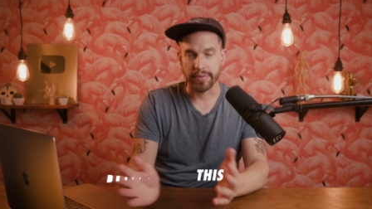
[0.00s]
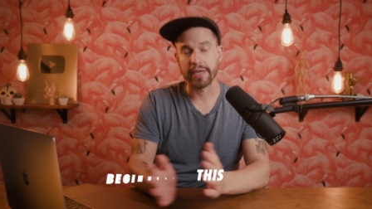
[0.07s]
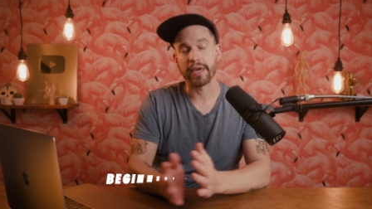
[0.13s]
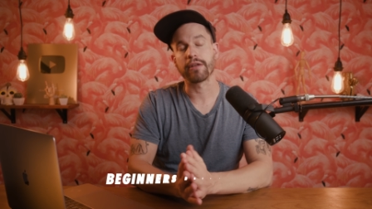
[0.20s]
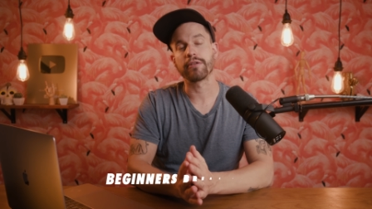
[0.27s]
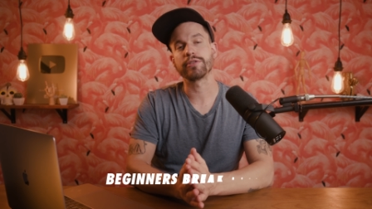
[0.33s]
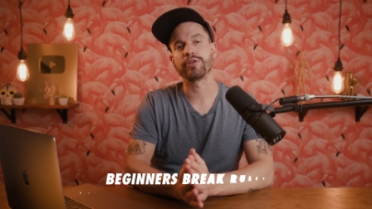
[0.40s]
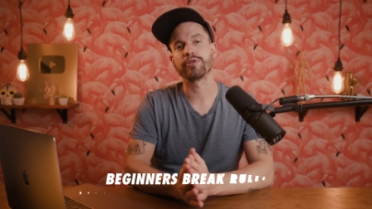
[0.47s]

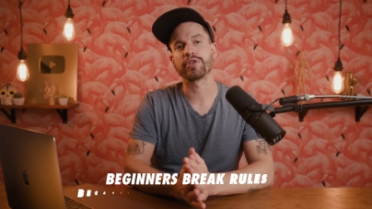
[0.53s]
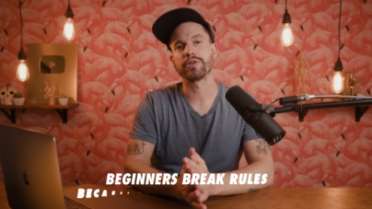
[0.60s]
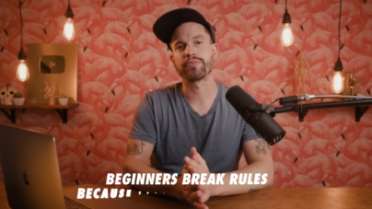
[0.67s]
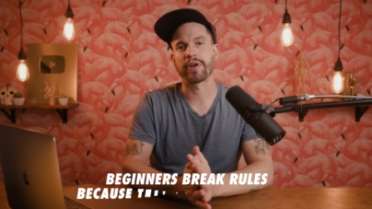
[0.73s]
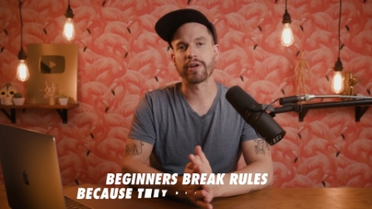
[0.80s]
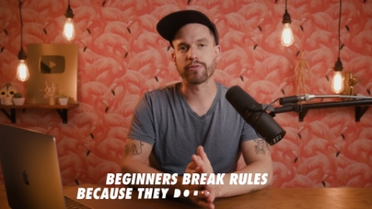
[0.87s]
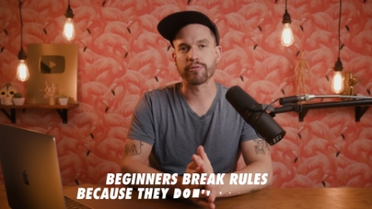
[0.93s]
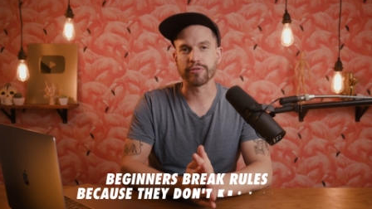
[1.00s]
Beginners usually
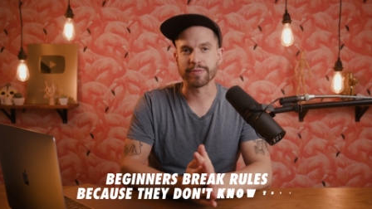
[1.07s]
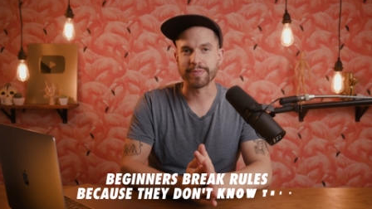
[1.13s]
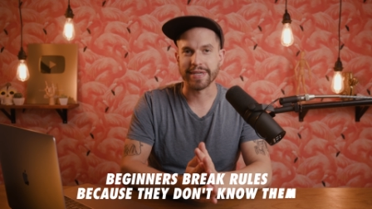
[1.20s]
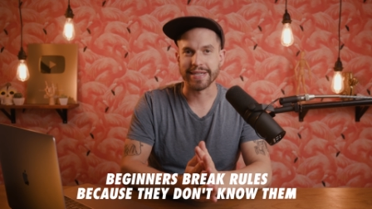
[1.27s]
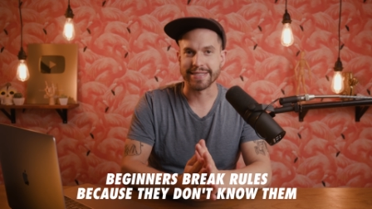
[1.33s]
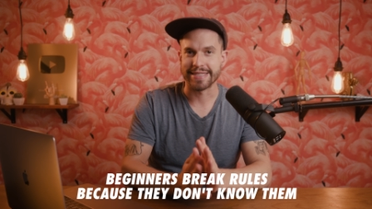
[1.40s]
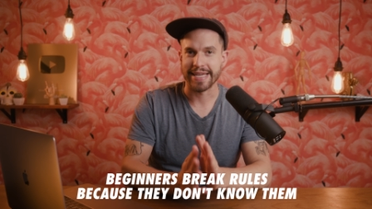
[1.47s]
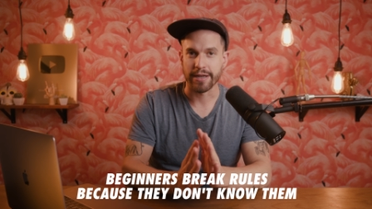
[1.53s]
break rules
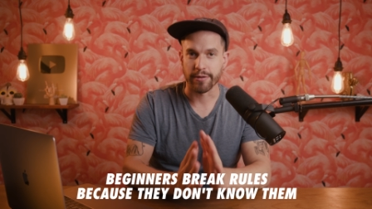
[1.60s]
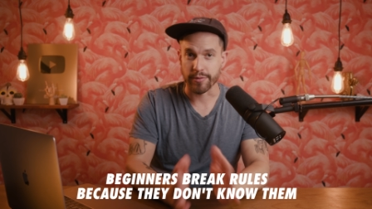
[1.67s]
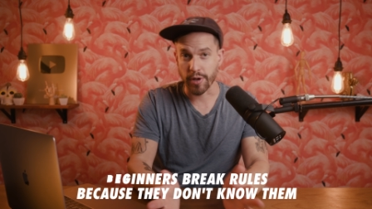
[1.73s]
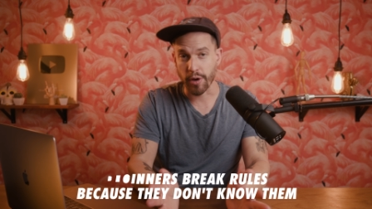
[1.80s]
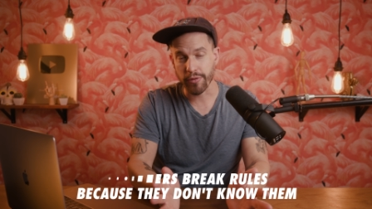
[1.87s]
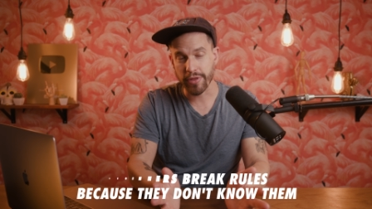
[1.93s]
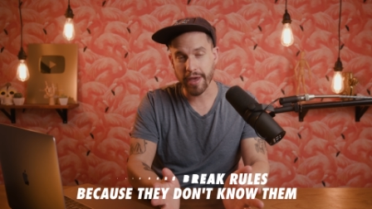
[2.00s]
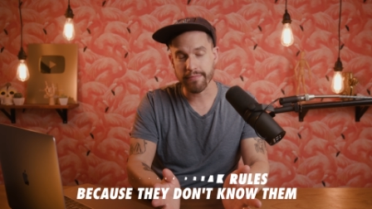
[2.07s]
because they don't
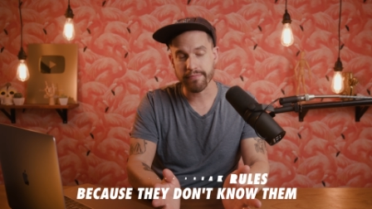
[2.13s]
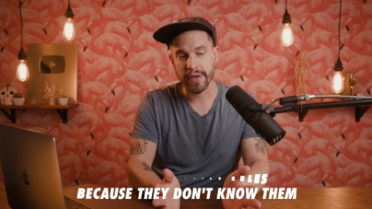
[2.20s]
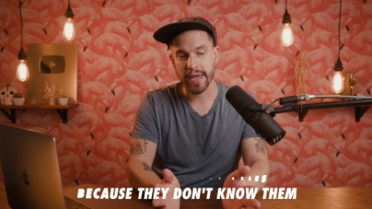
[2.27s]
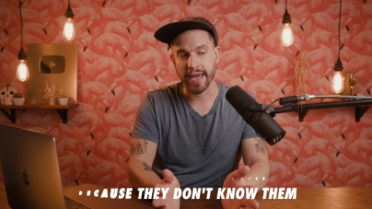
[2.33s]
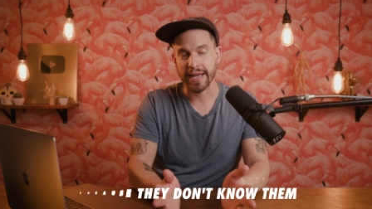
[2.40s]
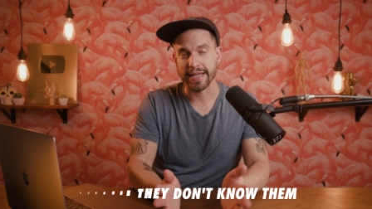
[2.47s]
know them,